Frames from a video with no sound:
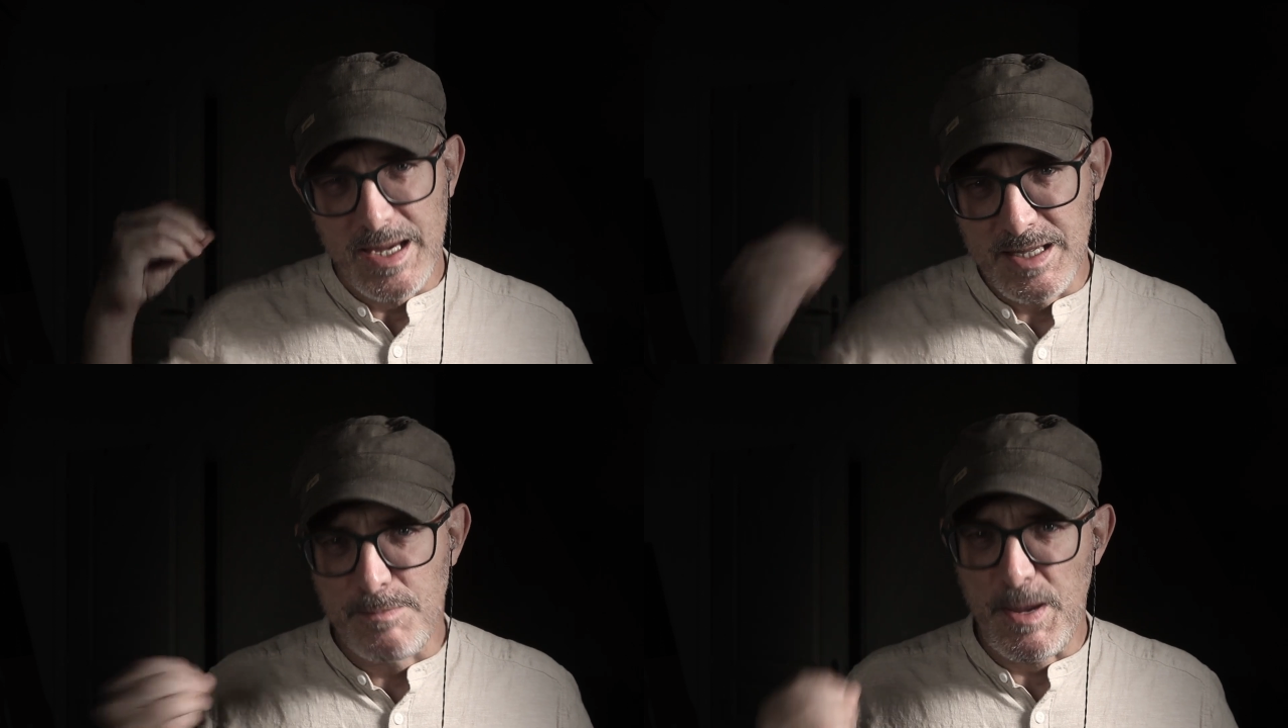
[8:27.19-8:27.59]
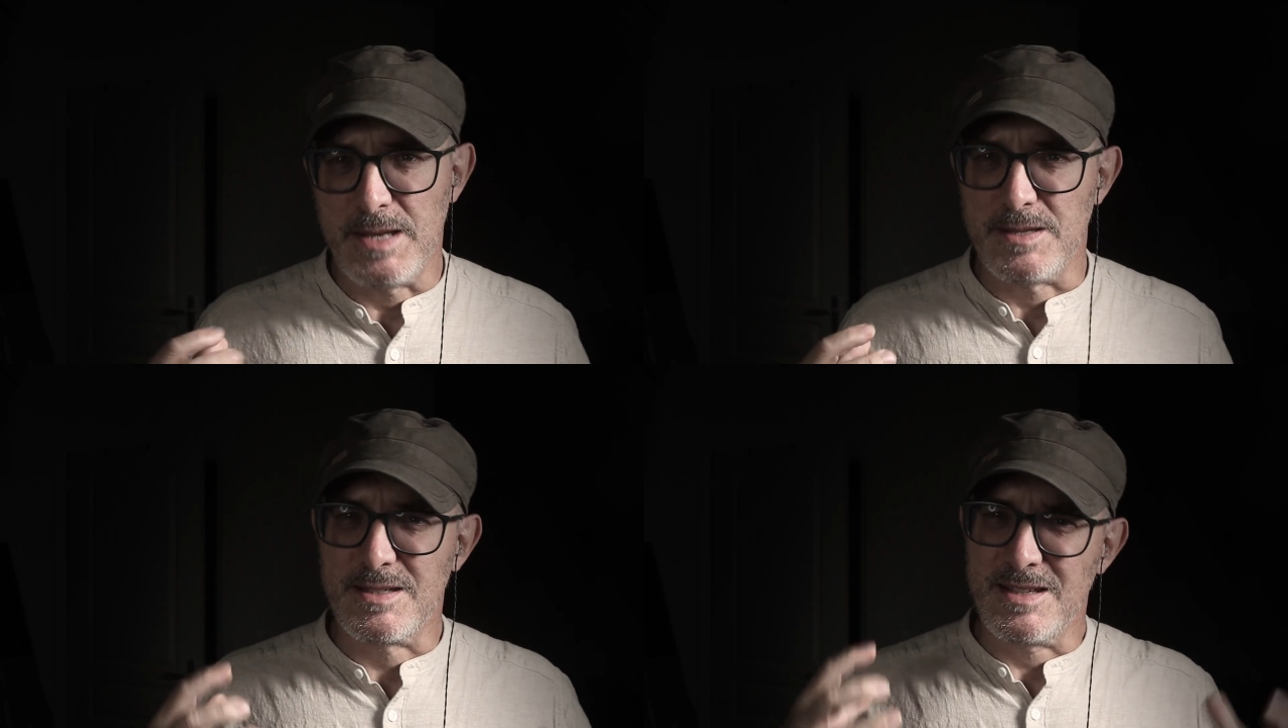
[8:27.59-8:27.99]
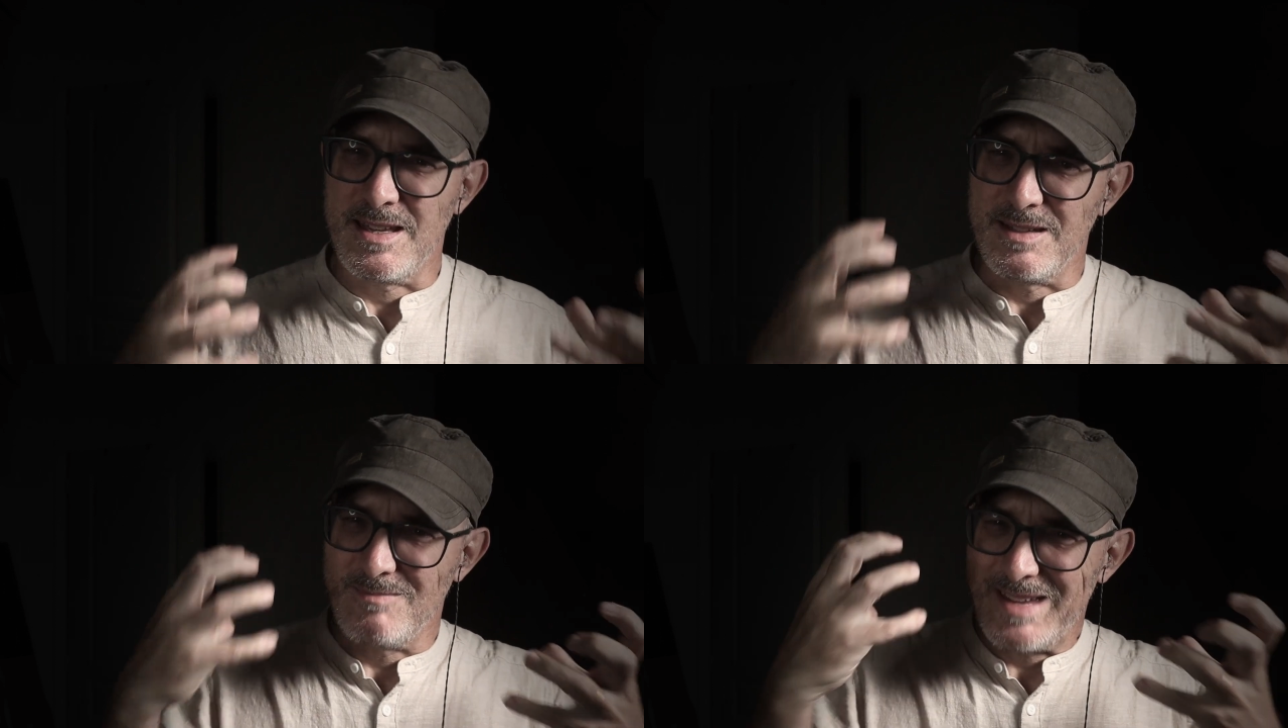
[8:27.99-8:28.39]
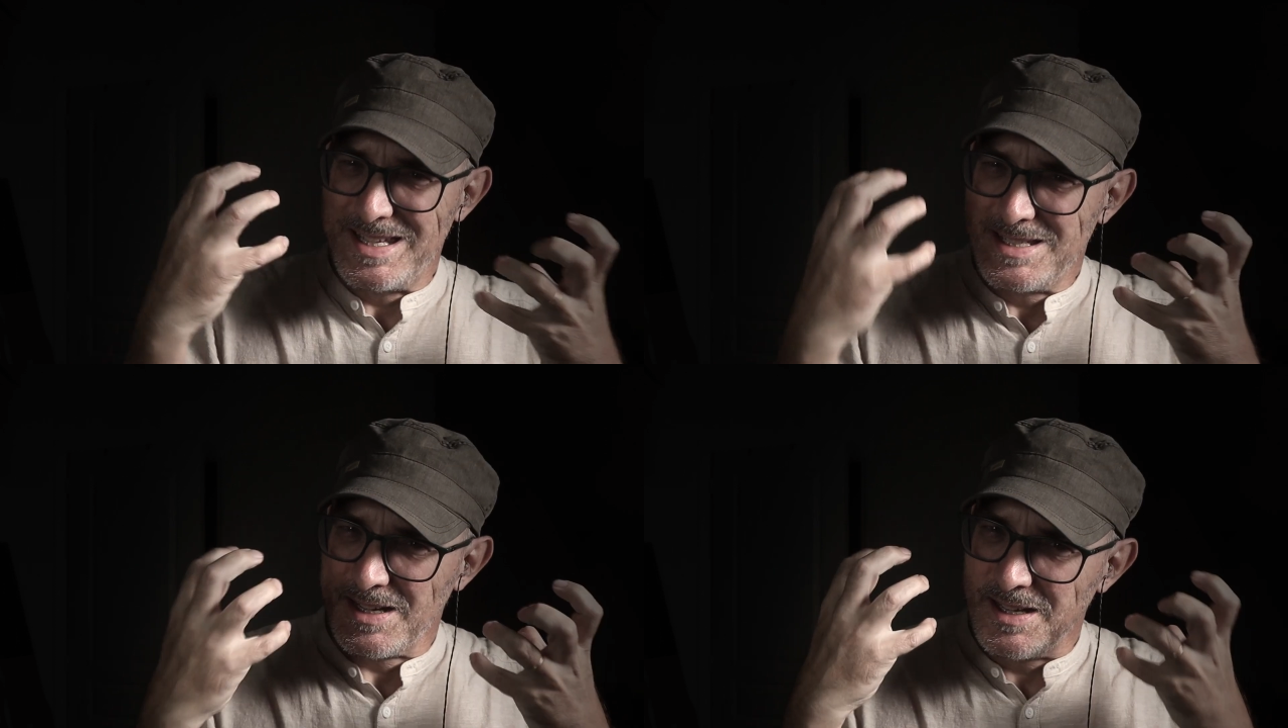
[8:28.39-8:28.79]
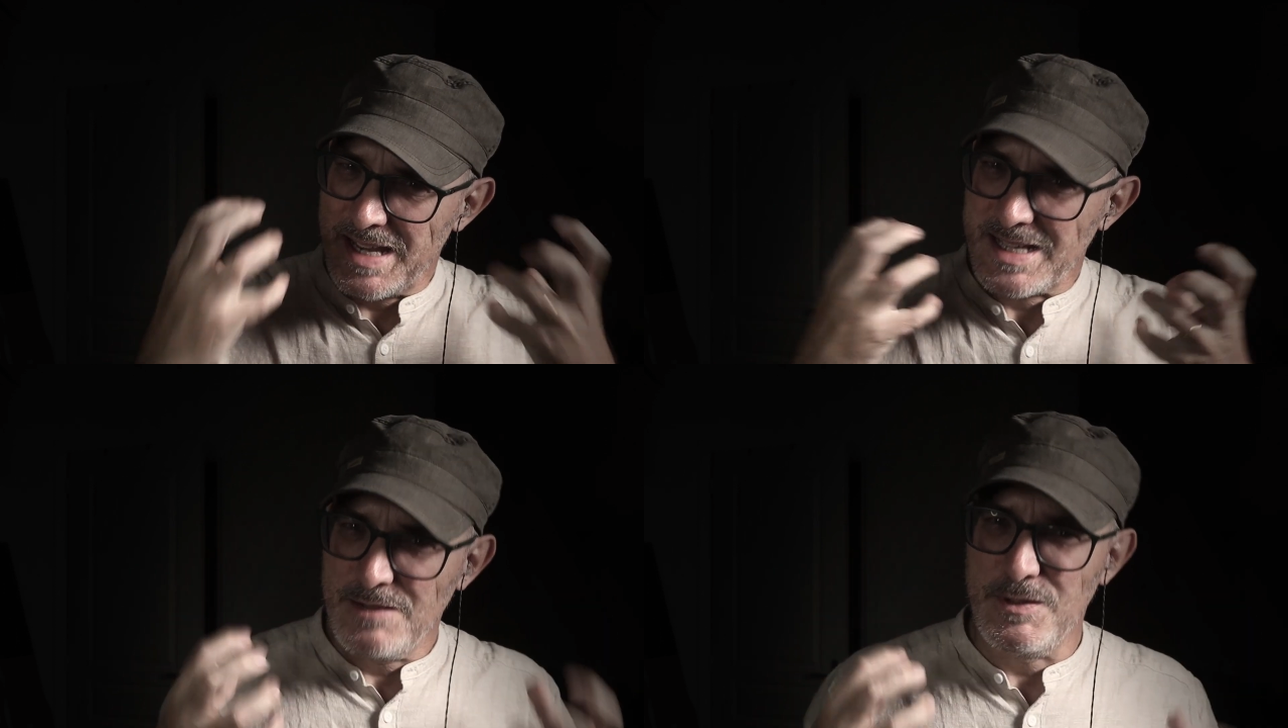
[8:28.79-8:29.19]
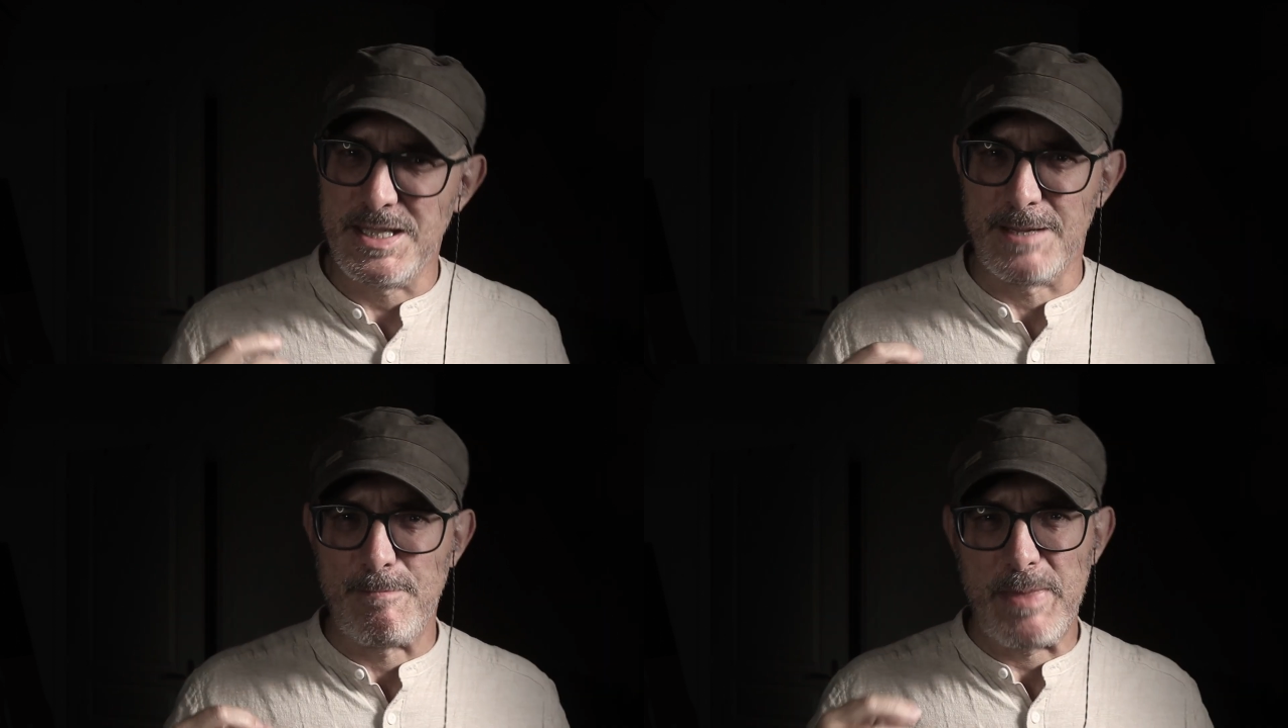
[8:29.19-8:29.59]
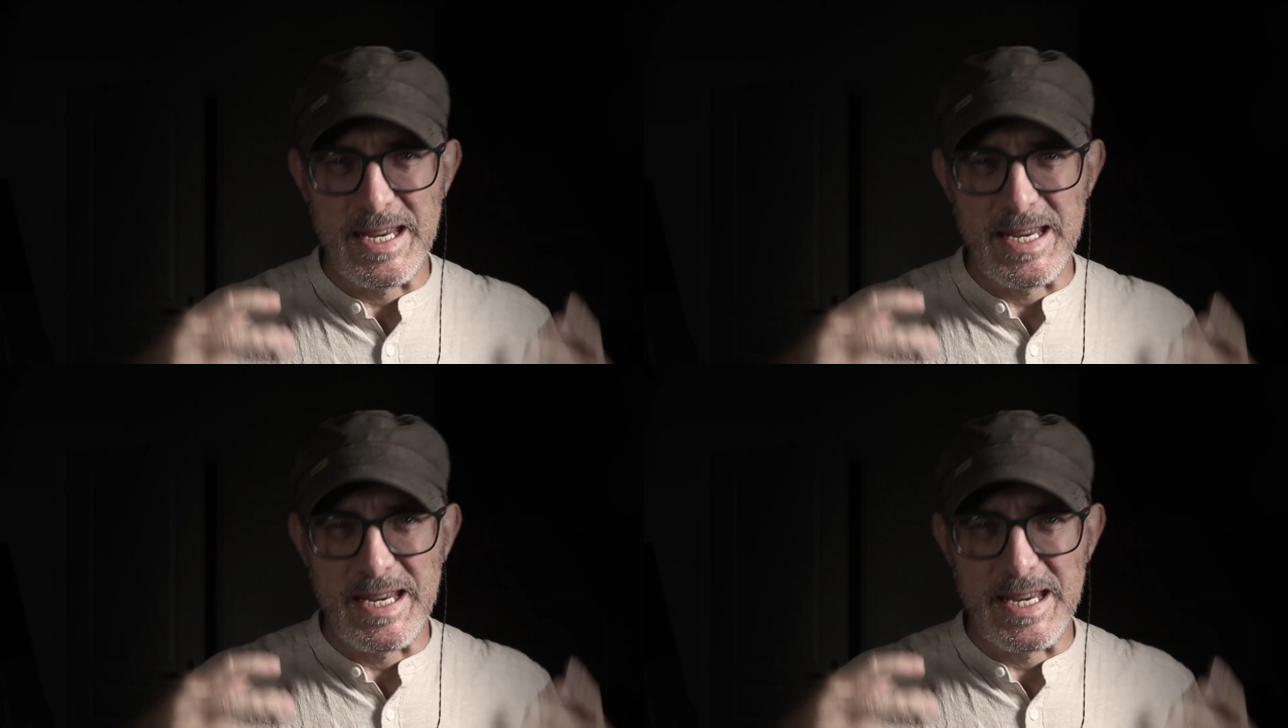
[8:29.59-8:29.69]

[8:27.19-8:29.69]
independence and interconnectivity,